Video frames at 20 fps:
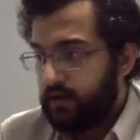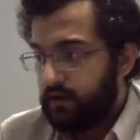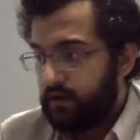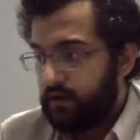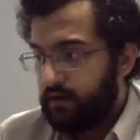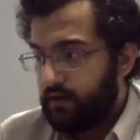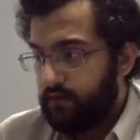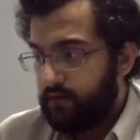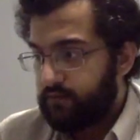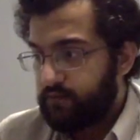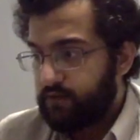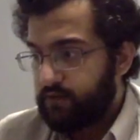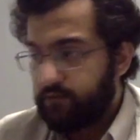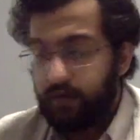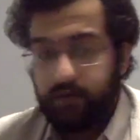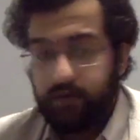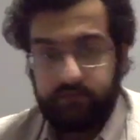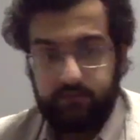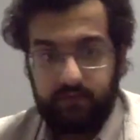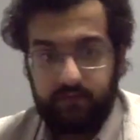I'm talking
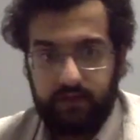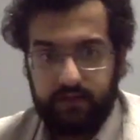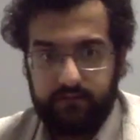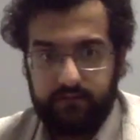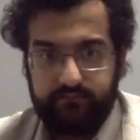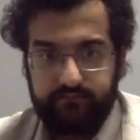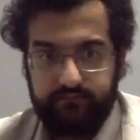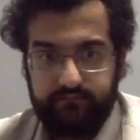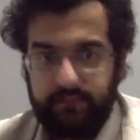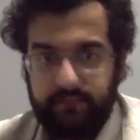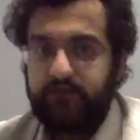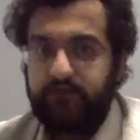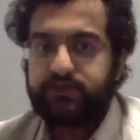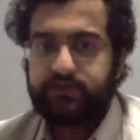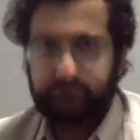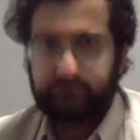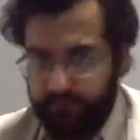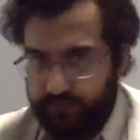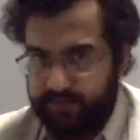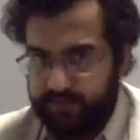about like
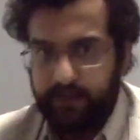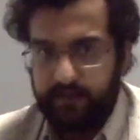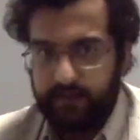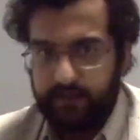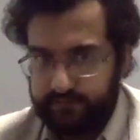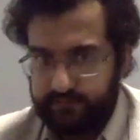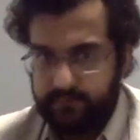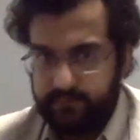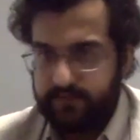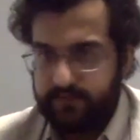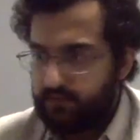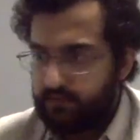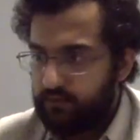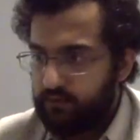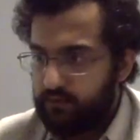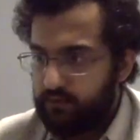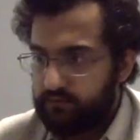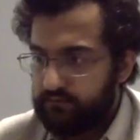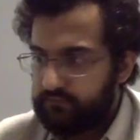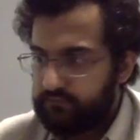Nature Neuroscience
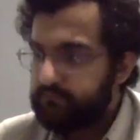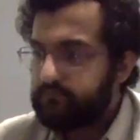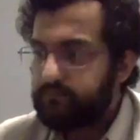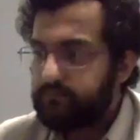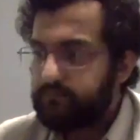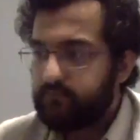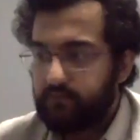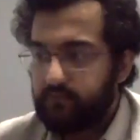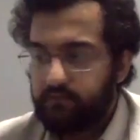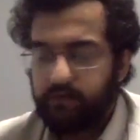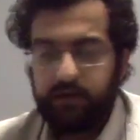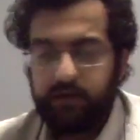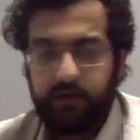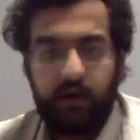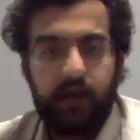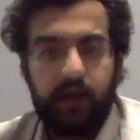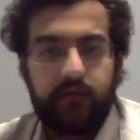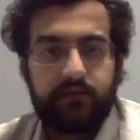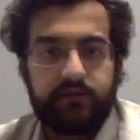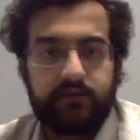or very
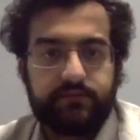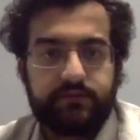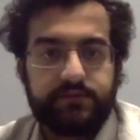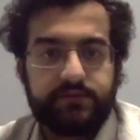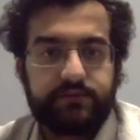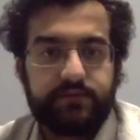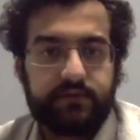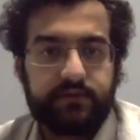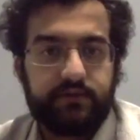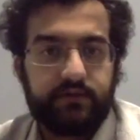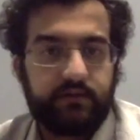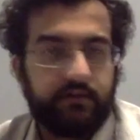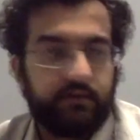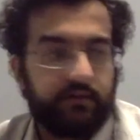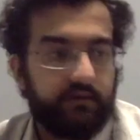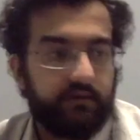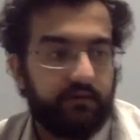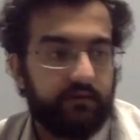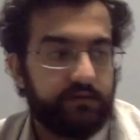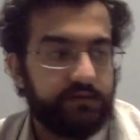highly respected
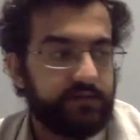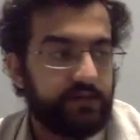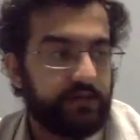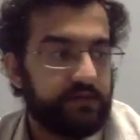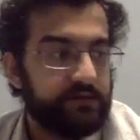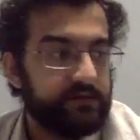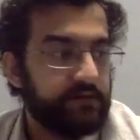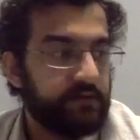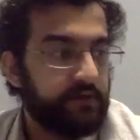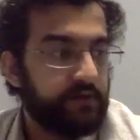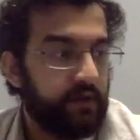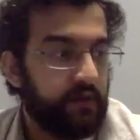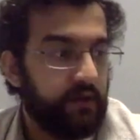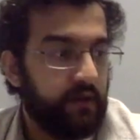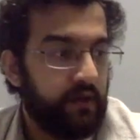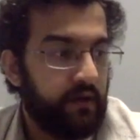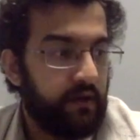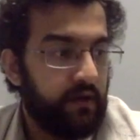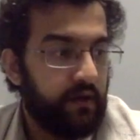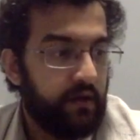neuroscience.
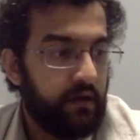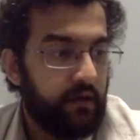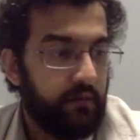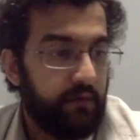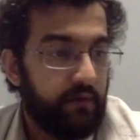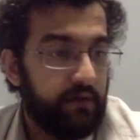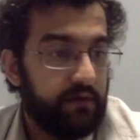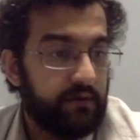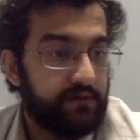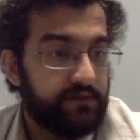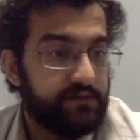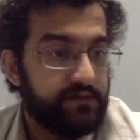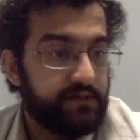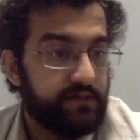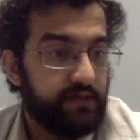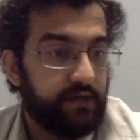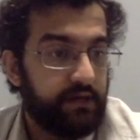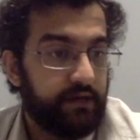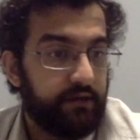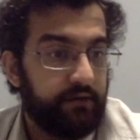But it's
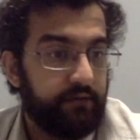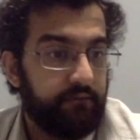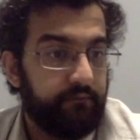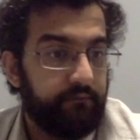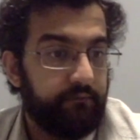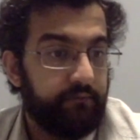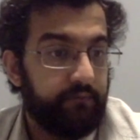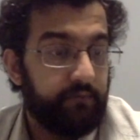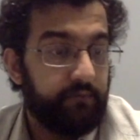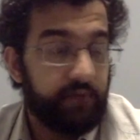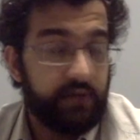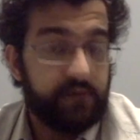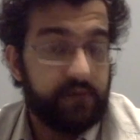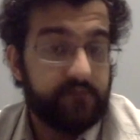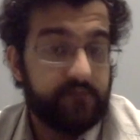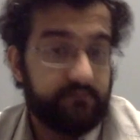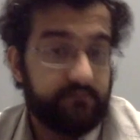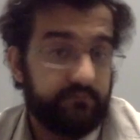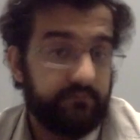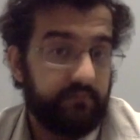because
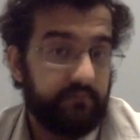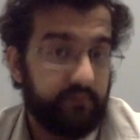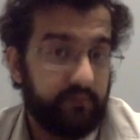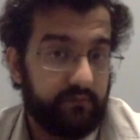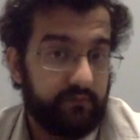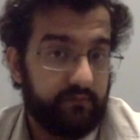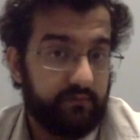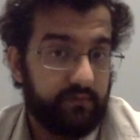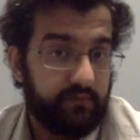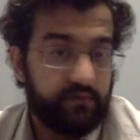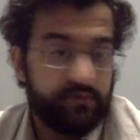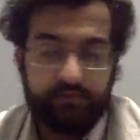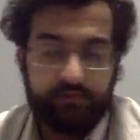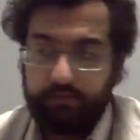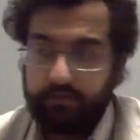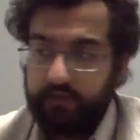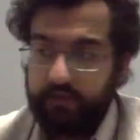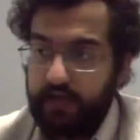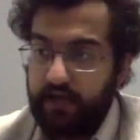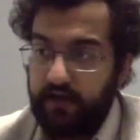those
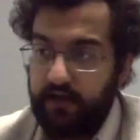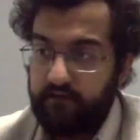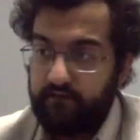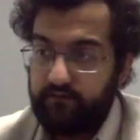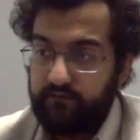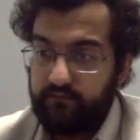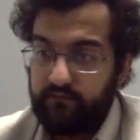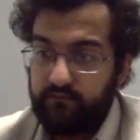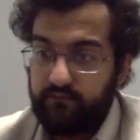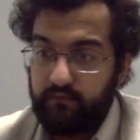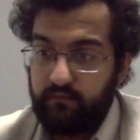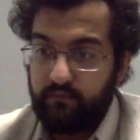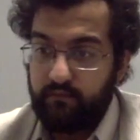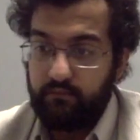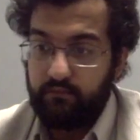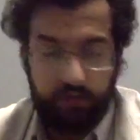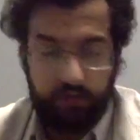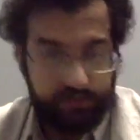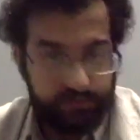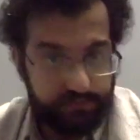people have
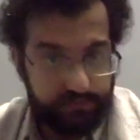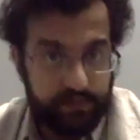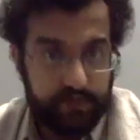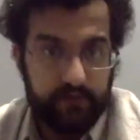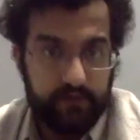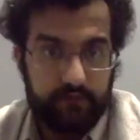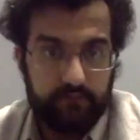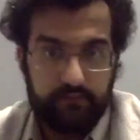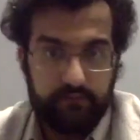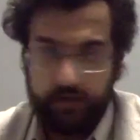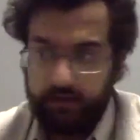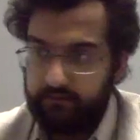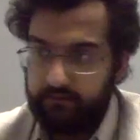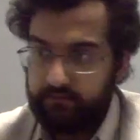much better like